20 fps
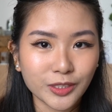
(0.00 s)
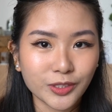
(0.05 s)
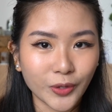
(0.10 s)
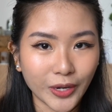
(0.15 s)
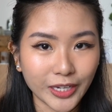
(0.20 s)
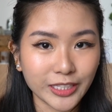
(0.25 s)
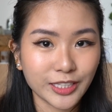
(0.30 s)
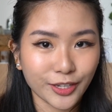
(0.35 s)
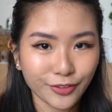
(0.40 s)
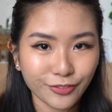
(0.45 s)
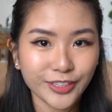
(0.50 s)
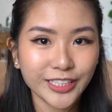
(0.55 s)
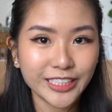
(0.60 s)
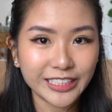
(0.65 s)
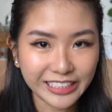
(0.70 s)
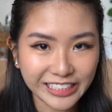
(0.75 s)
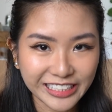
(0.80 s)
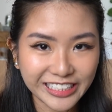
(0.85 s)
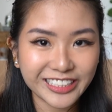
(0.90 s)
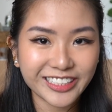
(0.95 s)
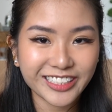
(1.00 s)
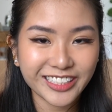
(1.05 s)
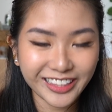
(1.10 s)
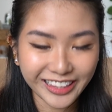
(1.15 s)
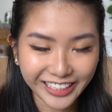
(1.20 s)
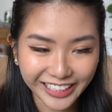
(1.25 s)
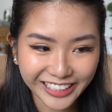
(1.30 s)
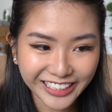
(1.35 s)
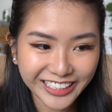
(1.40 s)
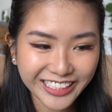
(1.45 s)
So I definitely need
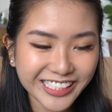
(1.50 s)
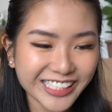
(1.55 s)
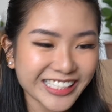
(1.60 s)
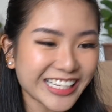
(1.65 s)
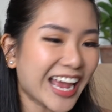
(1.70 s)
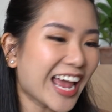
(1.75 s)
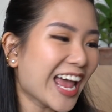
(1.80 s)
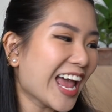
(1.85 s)
things,